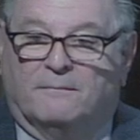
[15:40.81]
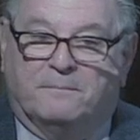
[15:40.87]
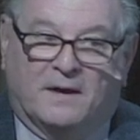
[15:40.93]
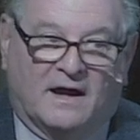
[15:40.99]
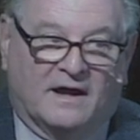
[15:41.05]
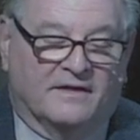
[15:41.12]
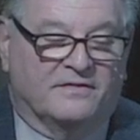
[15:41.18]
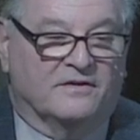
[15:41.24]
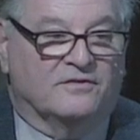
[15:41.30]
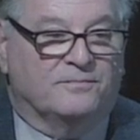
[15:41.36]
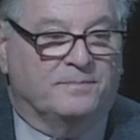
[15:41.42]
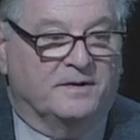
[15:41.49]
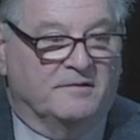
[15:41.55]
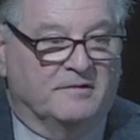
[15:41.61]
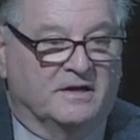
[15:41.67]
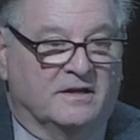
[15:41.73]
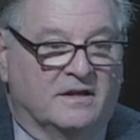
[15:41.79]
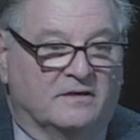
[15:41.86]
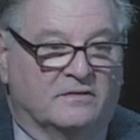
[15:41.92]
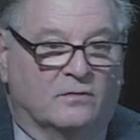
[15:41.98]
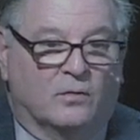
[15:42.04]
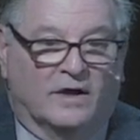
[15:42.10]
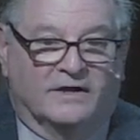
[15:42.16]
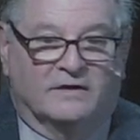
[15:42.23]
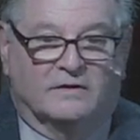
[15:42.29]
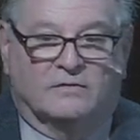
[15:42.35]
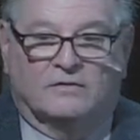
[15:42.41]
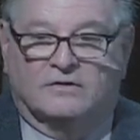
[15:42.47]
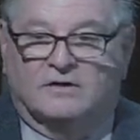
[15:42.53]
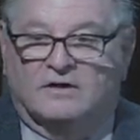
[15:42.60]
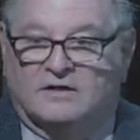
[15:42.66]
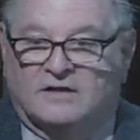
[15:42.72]
by this period had quite a
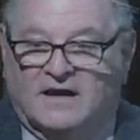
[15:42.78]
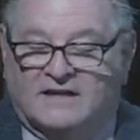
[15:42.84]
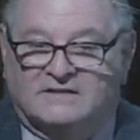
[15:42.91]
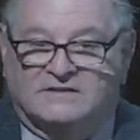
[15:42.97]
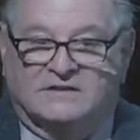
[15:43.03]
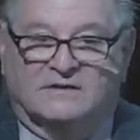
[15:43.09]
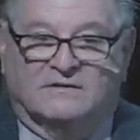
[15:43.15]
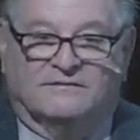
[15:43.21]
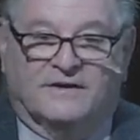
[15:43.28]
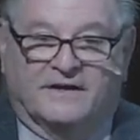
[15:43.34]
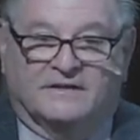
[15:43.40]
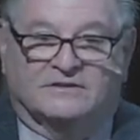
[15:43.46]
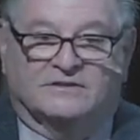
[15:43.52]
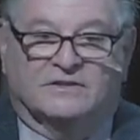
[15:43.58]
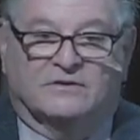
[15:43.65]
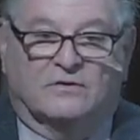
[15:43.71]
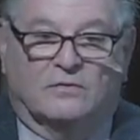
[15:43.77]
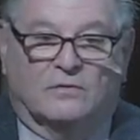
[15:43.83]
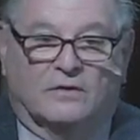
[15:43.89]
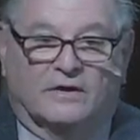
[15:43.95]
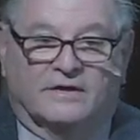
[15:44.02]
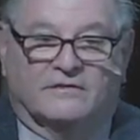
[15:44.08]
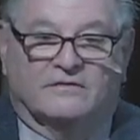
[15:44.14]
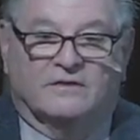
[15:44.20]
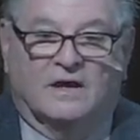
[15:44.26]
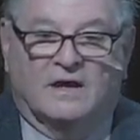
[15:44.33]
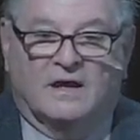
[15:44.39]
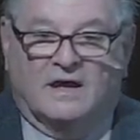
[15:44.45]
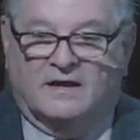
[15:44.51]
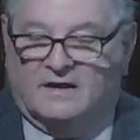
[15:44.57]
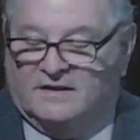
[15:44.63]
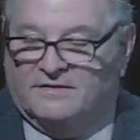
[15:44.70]
good collection of ancient coins,
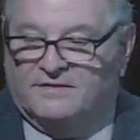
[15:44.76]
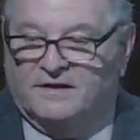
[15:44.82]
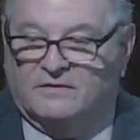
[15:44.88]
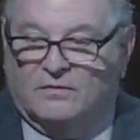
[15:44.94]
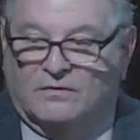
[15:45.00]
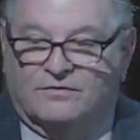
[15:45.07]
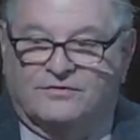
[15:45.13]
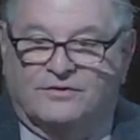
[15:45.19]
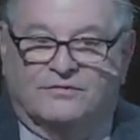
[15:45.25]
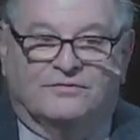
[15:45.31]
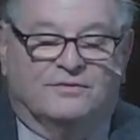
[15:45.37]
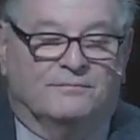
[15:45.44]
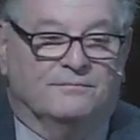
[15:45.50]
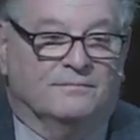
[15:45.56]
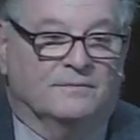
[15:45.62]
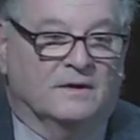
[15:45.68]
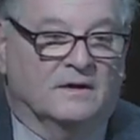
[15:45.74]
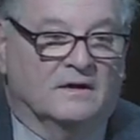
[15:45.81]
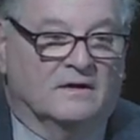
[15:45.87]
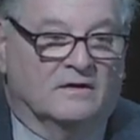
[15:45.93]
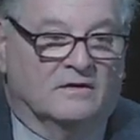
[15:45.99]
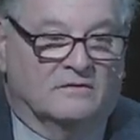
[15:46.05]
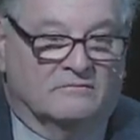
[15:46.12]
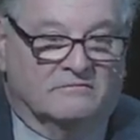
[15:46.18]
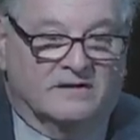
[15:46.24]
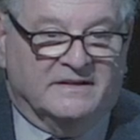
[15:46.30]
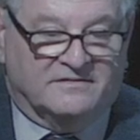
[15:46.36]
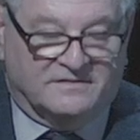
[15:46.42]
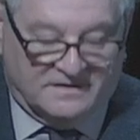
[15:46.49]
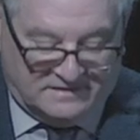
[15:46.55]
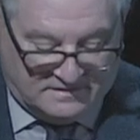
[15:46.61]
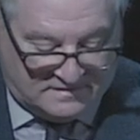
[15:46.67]
and I think also some
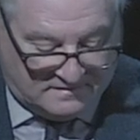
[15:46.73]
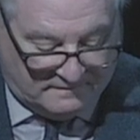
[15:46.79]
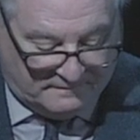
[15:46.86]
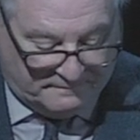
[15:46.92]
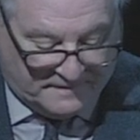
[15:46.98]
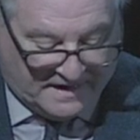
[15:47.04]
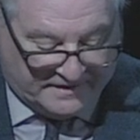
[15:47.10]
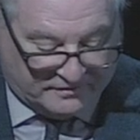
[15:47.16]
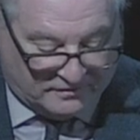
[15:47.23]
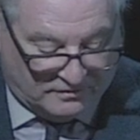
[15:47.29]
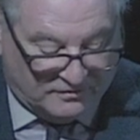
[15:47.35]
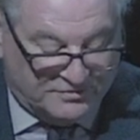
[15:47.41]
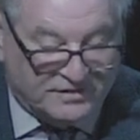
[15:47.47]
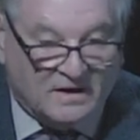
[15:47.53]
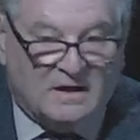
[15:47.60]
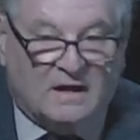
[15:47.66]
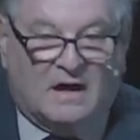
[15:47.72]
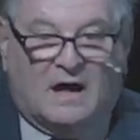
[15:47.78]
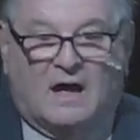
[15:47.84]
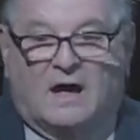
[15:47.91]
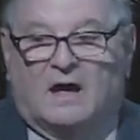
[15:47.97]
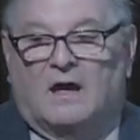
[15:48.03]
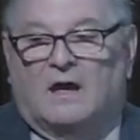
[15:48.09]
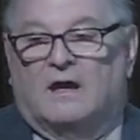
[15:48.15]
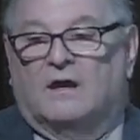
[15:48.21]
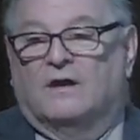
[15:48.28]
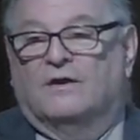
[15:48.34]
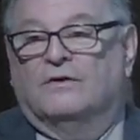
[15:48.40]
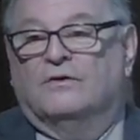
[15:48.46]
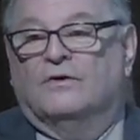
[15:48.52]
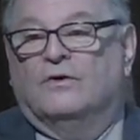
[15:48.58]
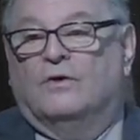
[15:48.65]
recent medals.
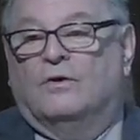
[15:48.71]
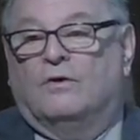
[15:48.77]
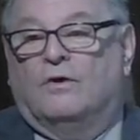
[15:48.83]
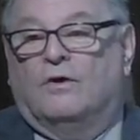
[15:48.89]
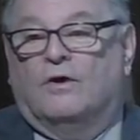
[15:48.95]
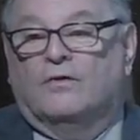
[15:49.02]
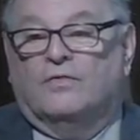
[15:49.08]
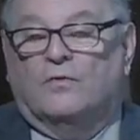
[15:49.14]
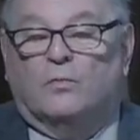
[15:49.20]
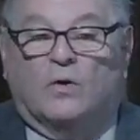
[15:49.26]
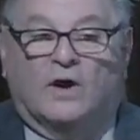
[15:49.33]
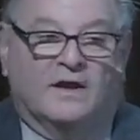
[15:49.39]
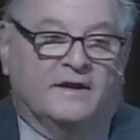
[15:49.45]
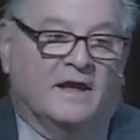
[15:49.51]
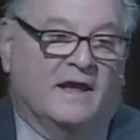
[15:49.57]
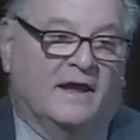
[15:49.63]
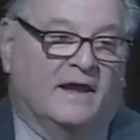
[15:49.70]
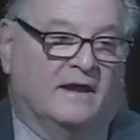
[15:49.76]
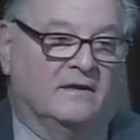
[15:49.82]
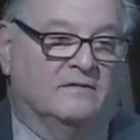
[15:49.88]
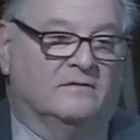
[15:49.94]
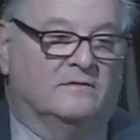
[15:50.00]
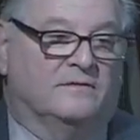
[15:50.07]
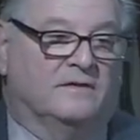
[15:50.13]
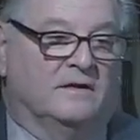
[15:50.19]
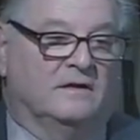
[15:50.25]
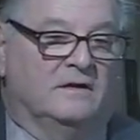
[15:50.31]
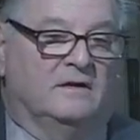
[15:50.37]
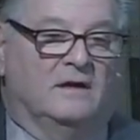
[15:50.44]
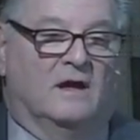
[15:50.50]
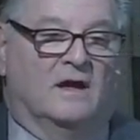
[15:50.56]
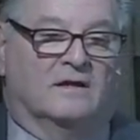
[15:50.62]
Uh, on the one hand,
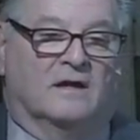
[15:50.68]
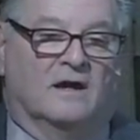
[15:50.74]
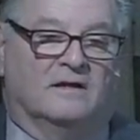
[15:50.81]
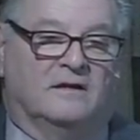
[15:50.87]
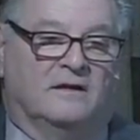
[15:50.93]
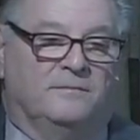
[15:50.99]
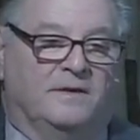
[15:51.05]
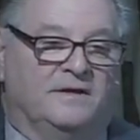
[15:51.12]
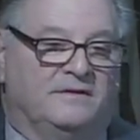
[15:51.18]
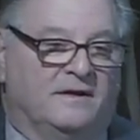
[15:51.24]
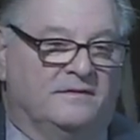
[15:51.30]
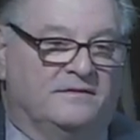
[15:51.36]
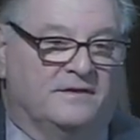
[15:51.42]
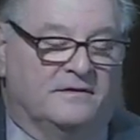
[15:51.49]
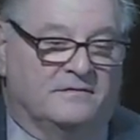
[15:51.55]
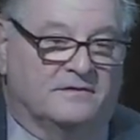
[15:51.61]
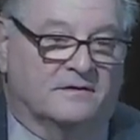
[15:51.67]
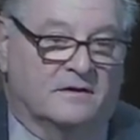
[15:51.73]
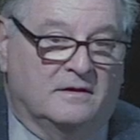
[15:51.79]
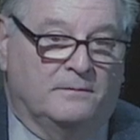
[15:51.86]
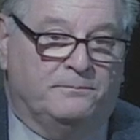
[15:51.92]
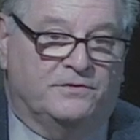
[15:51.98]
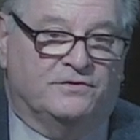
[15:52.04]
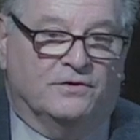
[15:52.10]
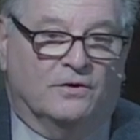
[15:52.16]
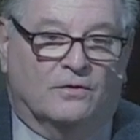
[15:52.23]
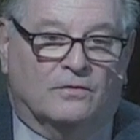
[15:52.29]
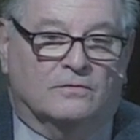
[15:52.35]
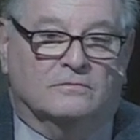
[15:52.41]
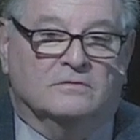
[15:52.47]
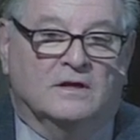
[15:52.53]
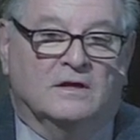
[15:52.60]
the Académie des
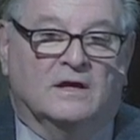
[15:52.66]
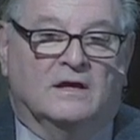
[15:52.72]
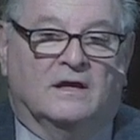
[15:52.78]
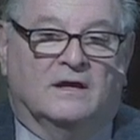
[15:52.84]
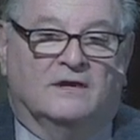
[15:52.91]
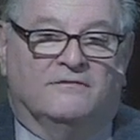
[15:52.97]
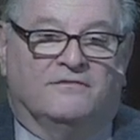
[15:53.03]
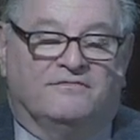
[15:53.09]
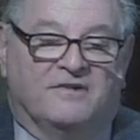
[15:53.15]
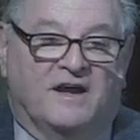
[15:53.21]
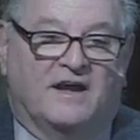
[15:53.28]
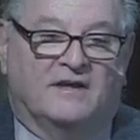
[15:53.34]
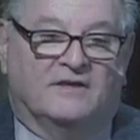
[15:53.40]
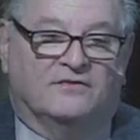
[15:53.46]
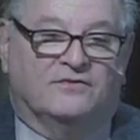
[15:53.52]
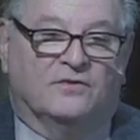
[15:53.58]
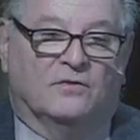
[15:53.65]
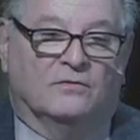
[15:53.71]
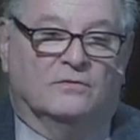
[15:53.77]
Inscriptions in France